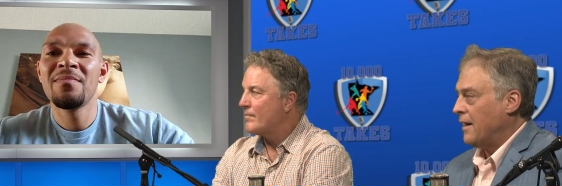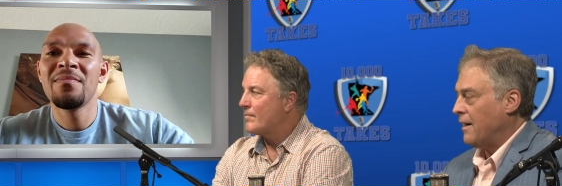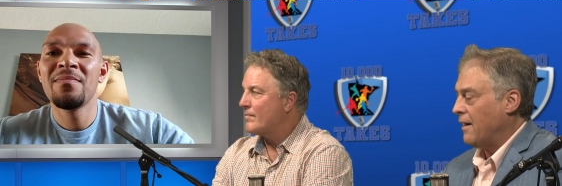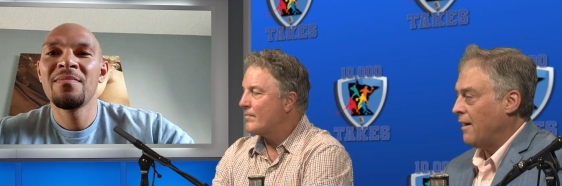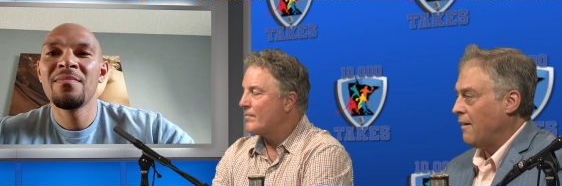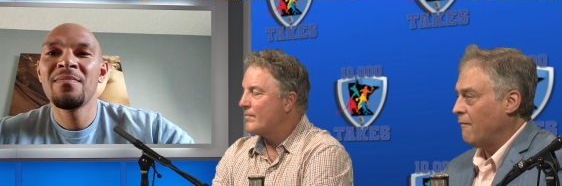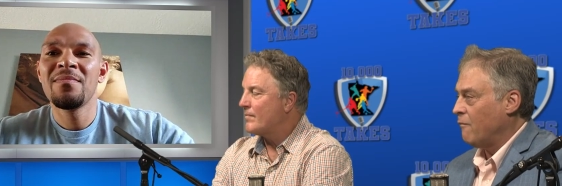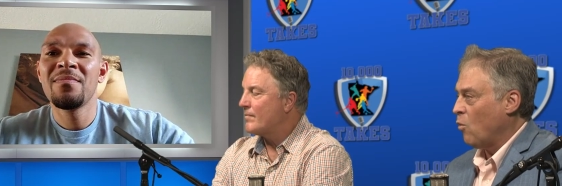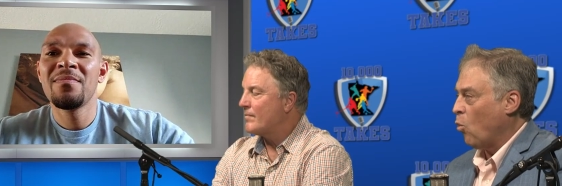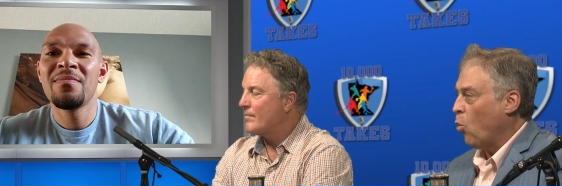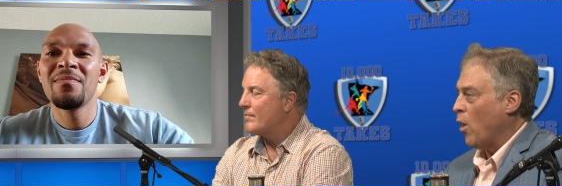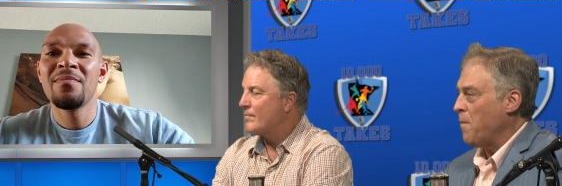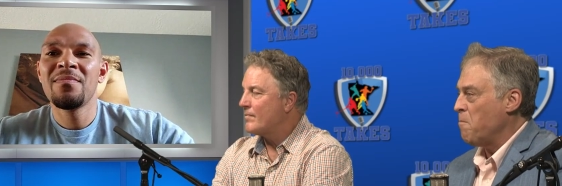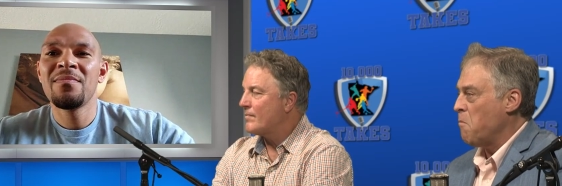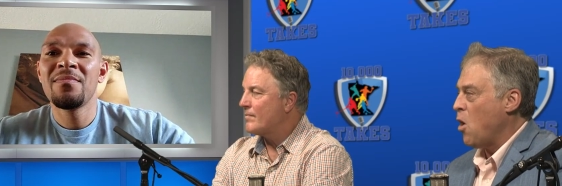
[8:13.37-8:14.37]
Speaker 1: um,
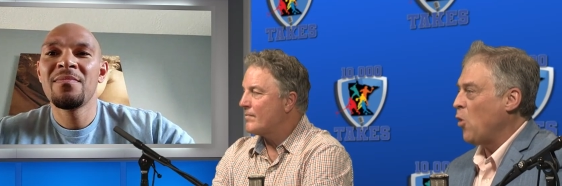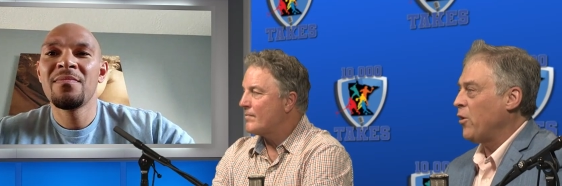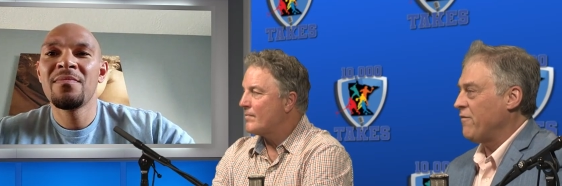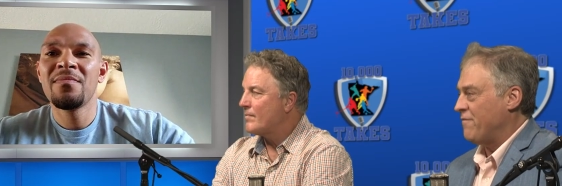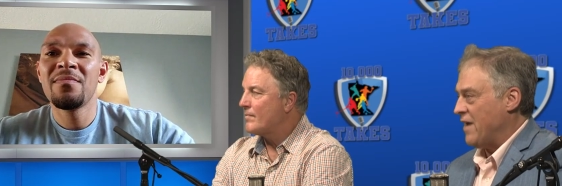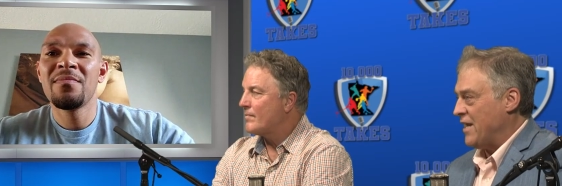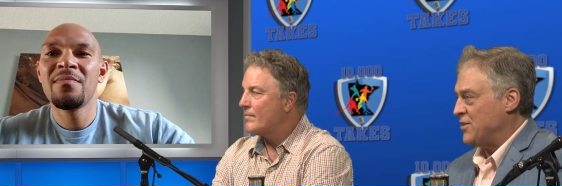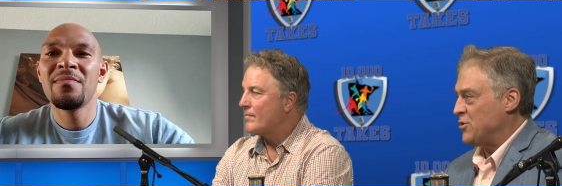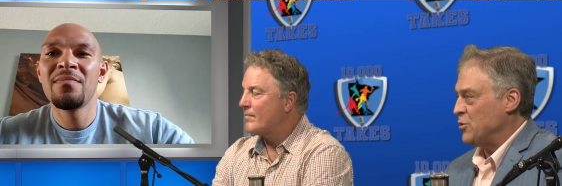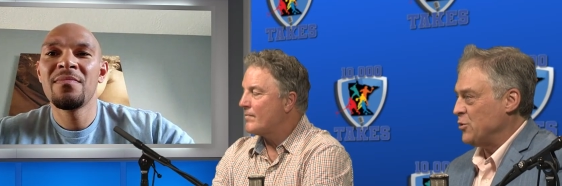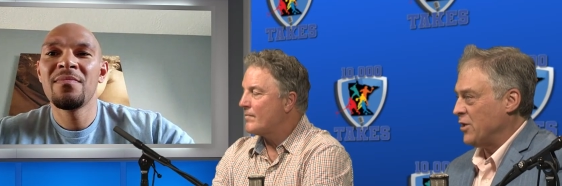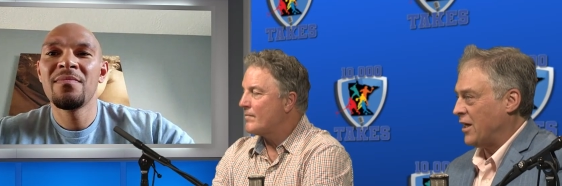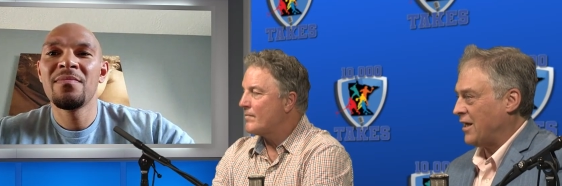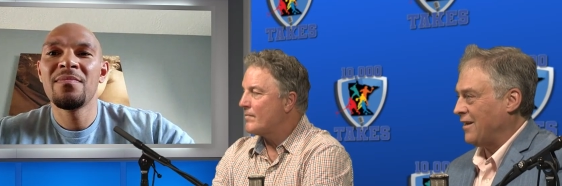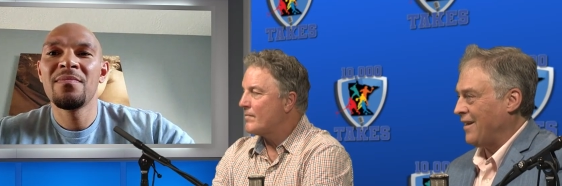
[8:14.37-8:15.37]
what motivates
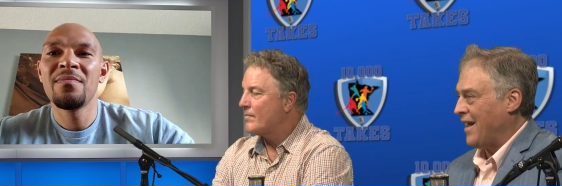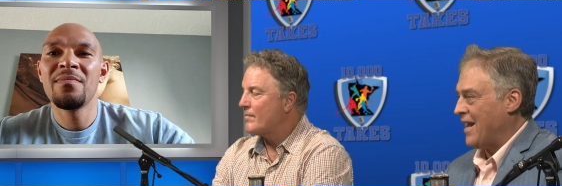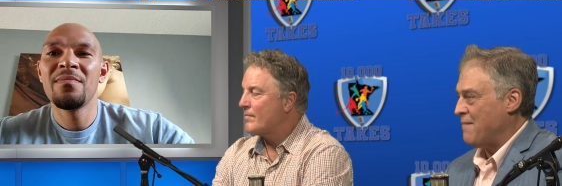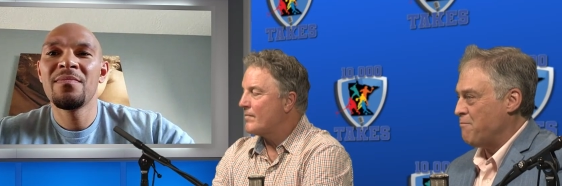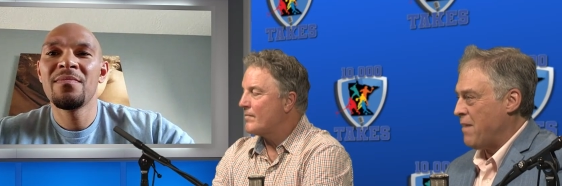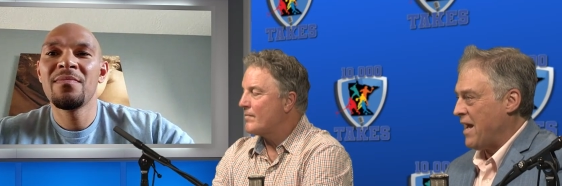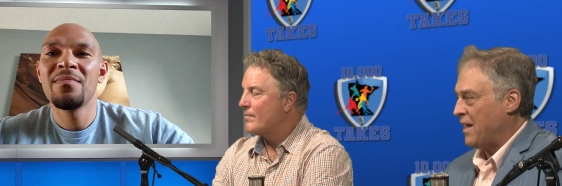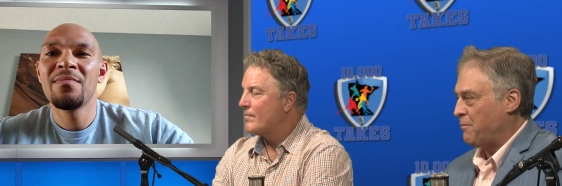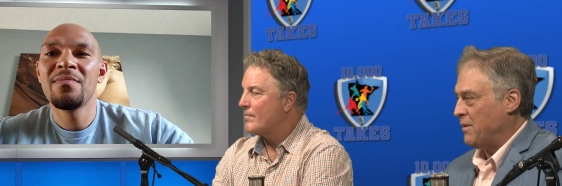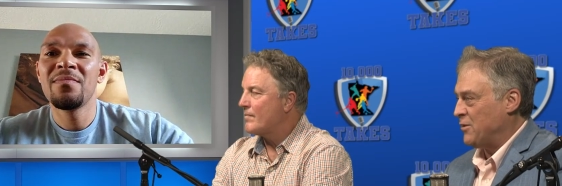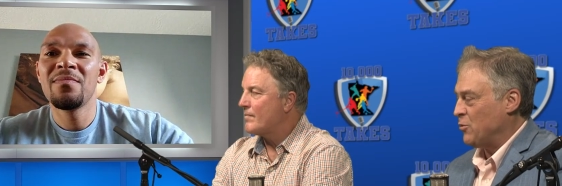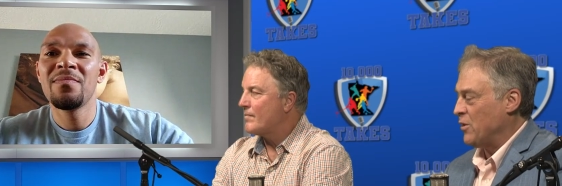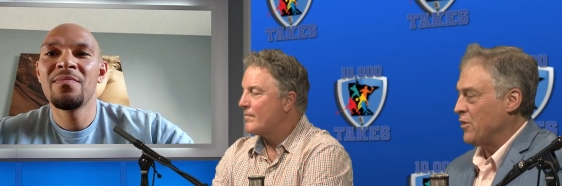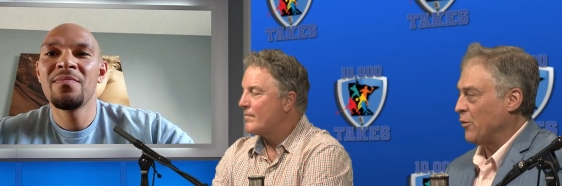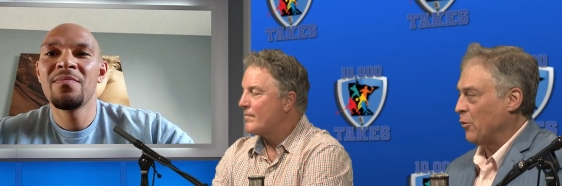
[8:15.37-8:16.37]
you to climb back
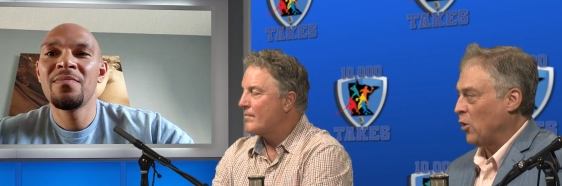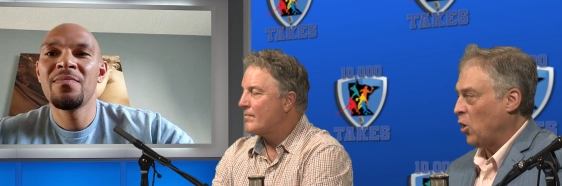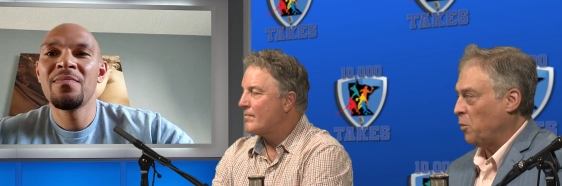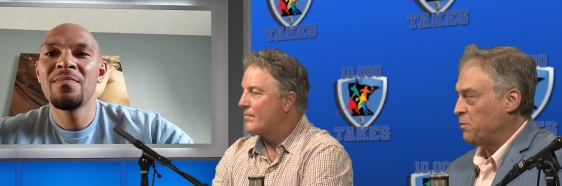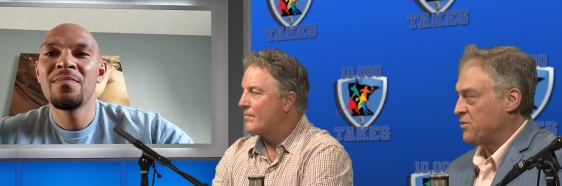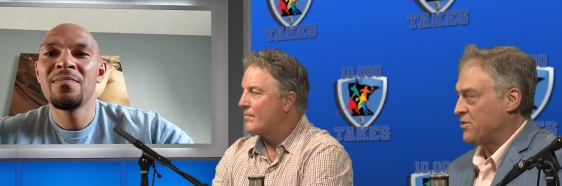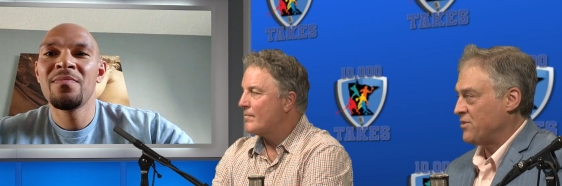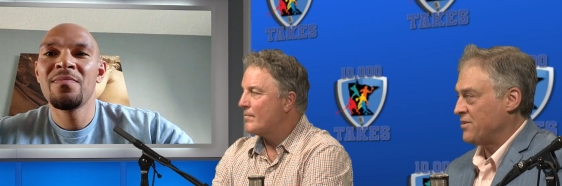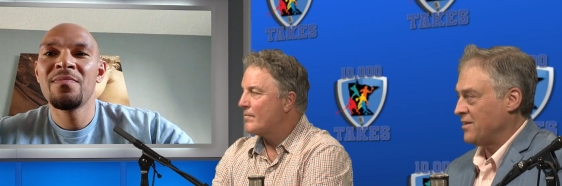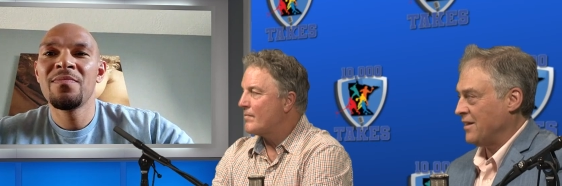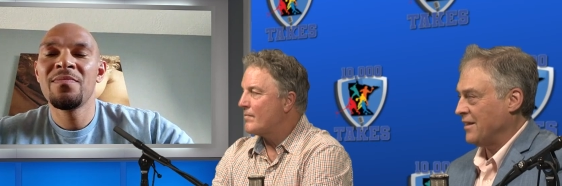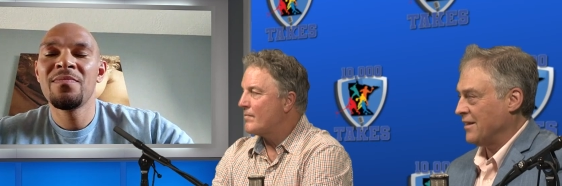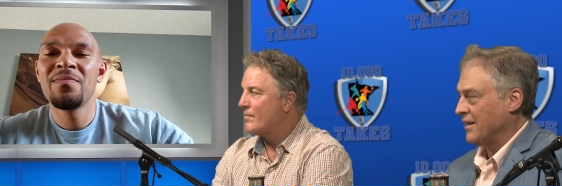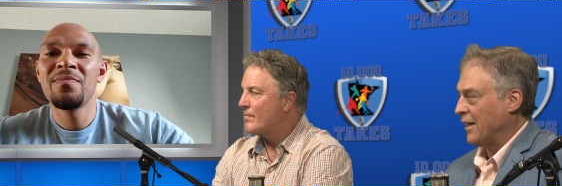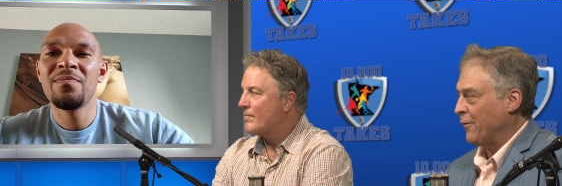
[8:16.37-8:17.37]
between the ropes
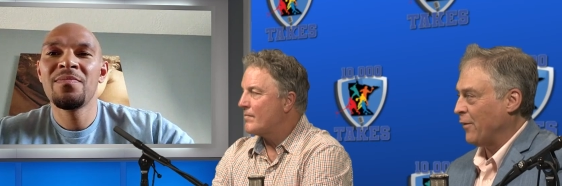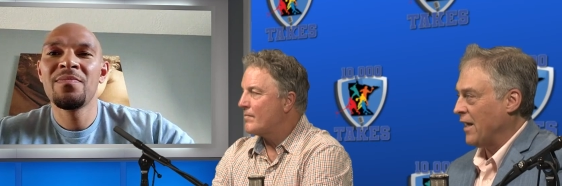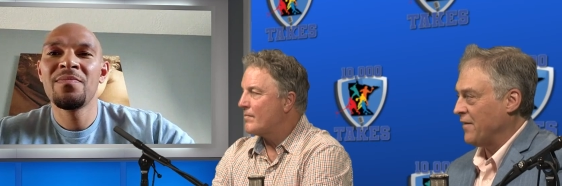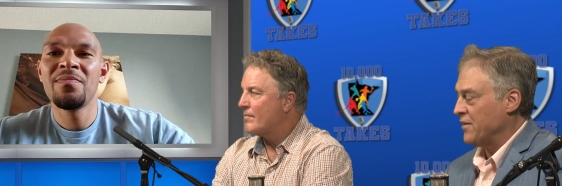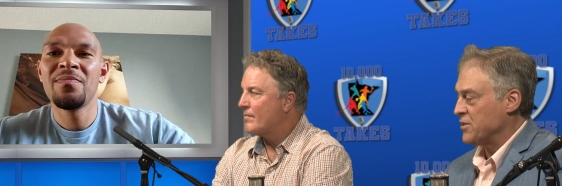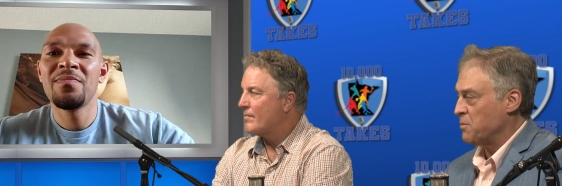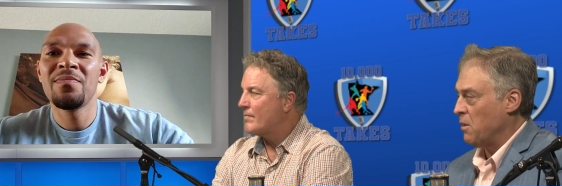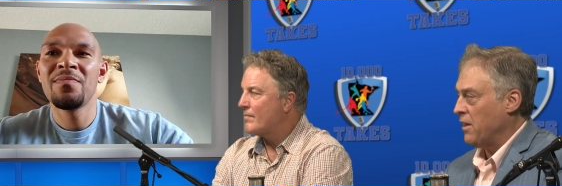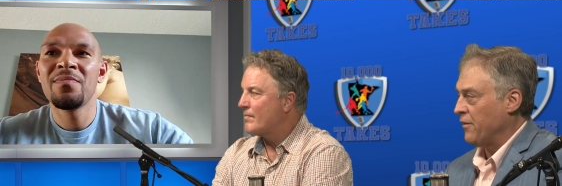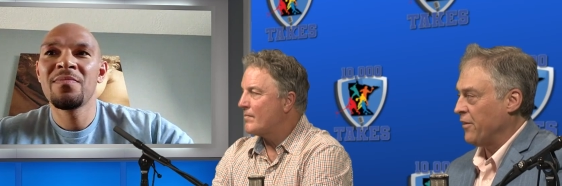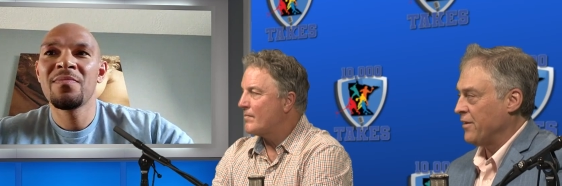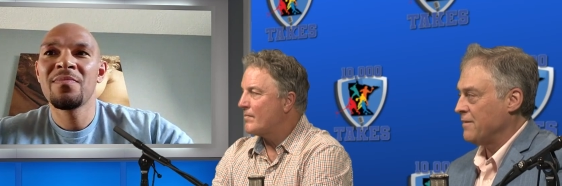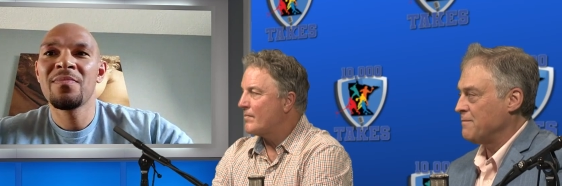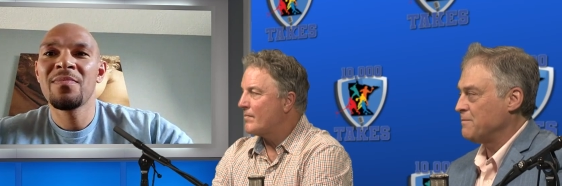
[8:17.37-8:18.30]
uh, later on this month?